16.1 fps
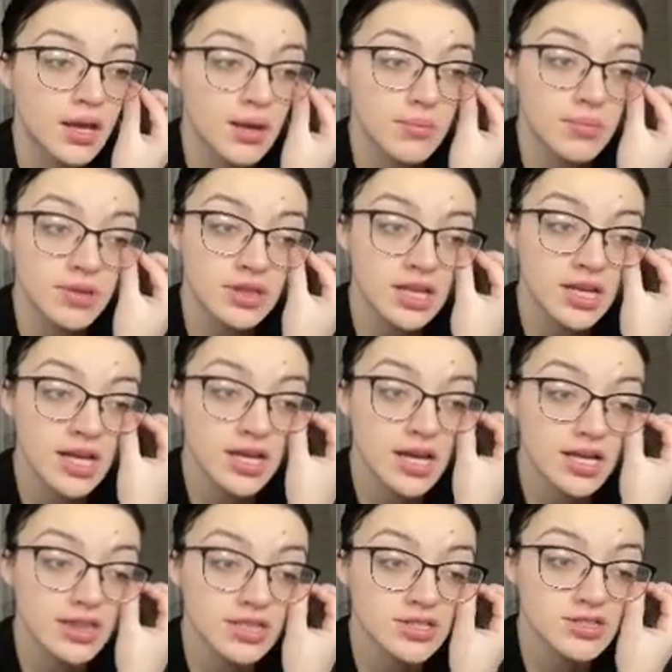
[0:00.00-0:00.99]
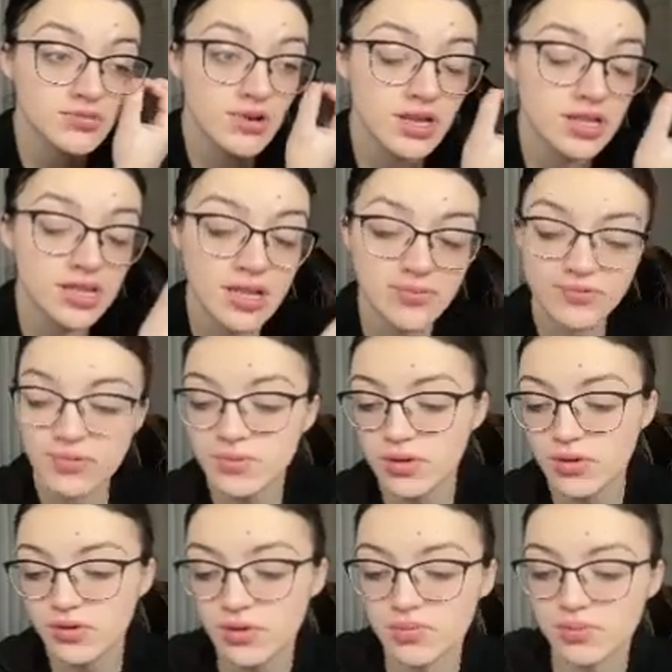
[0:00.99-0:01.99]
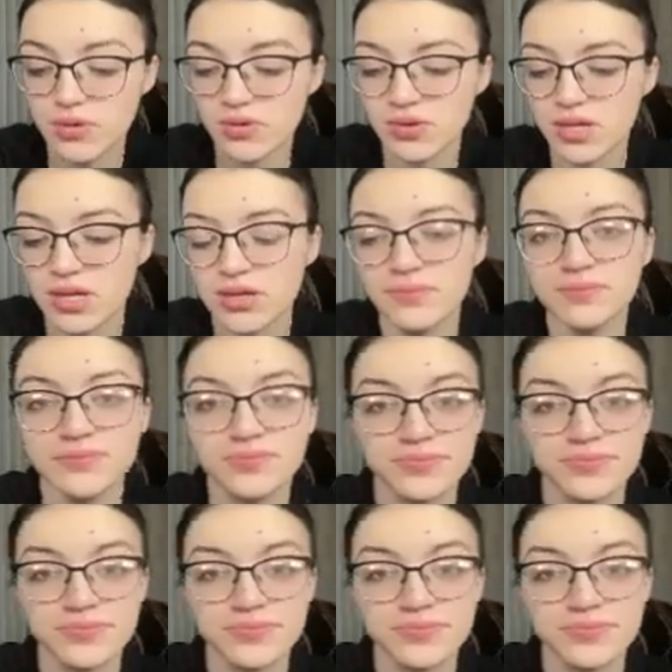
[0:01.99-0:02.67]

But then I got this red lip from Huda Beauty,